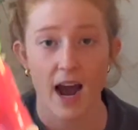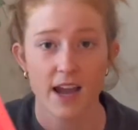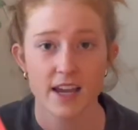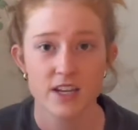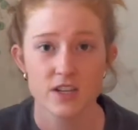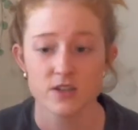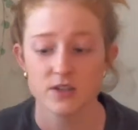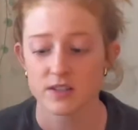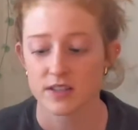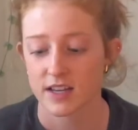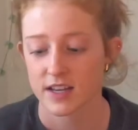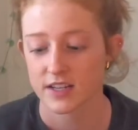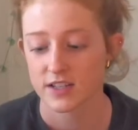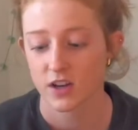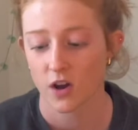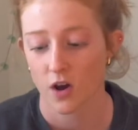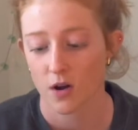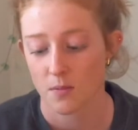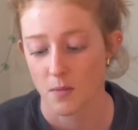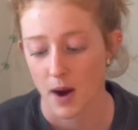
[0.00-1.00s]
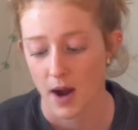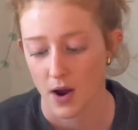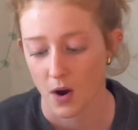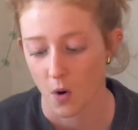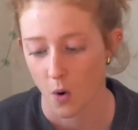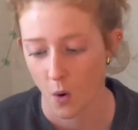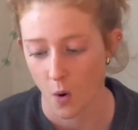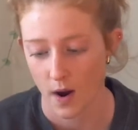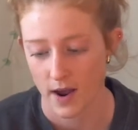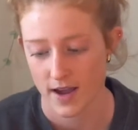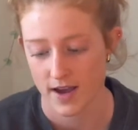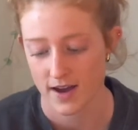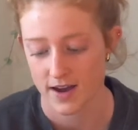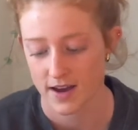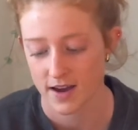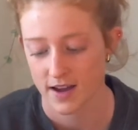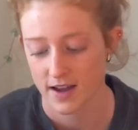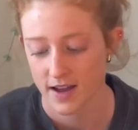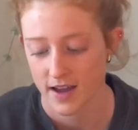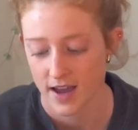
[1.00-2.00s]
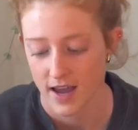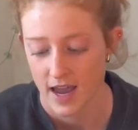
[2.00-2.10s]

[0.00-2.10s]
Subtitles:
use this on my Hoya.